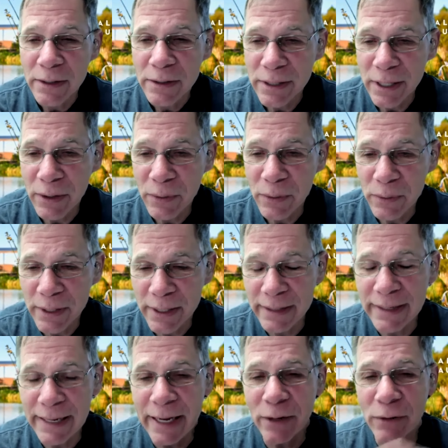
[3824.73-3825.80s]
So the
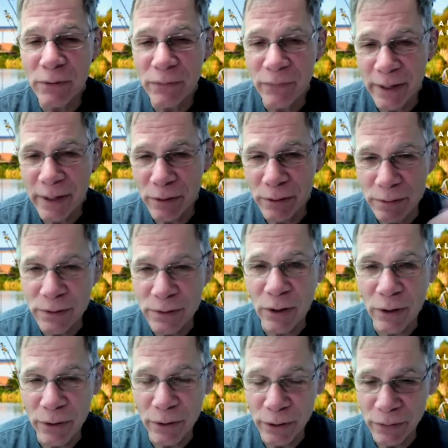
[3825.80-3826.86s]
down feathers
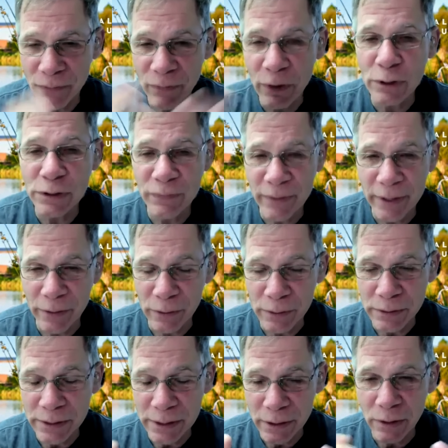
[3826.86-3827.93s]
are their first
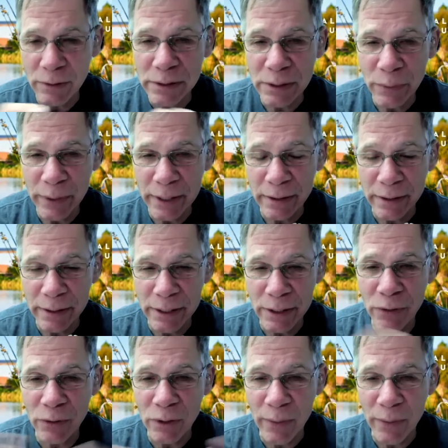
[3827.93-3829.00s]
feathers, and those quickly
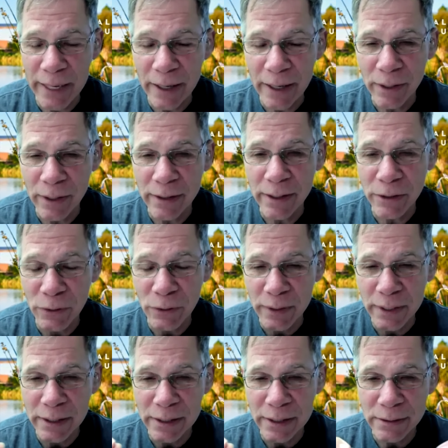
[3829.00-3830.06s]
grow out, and then you'll
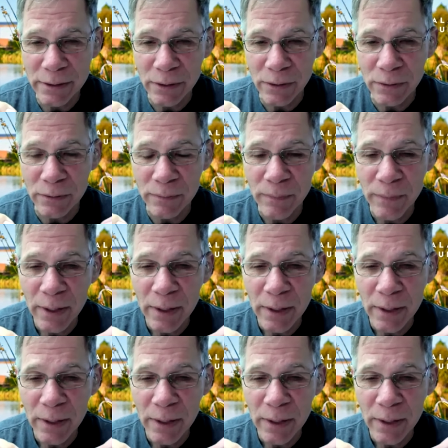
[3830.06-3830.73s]
get these little